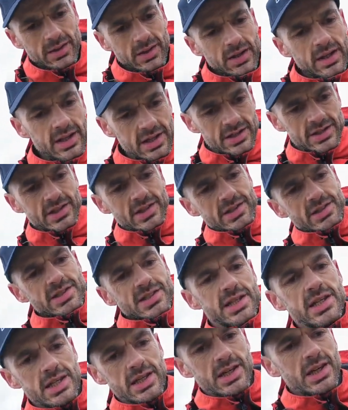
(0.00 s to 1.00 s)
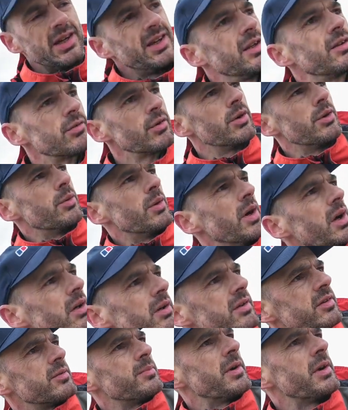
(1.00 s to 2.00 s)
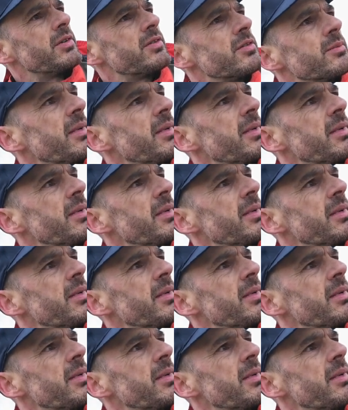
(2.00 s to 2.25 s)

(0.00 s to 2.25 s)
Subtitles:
I can actually see in the real world as opposed to